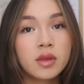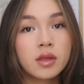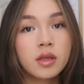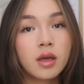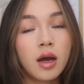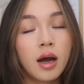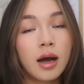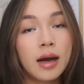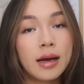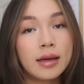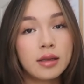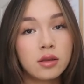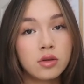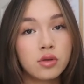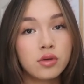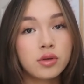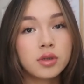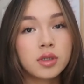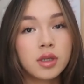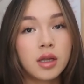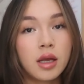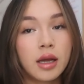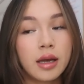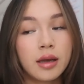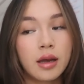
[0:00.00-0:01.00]
I
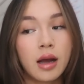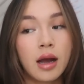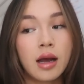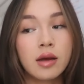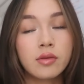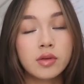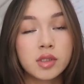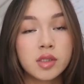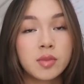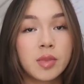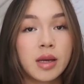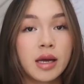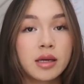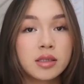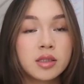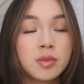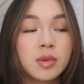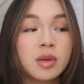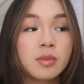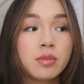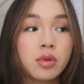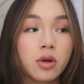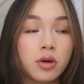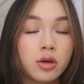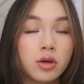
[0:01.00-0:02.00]
looked like I was about to be
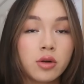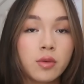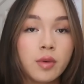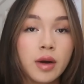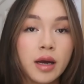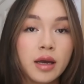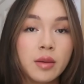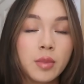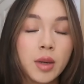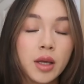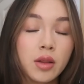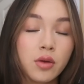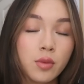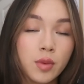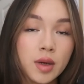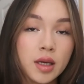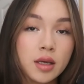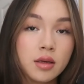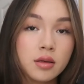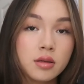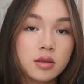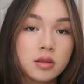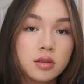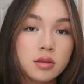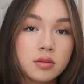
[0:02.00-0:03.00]
blown away by the
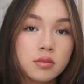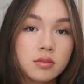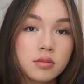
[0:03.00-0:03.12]
wind.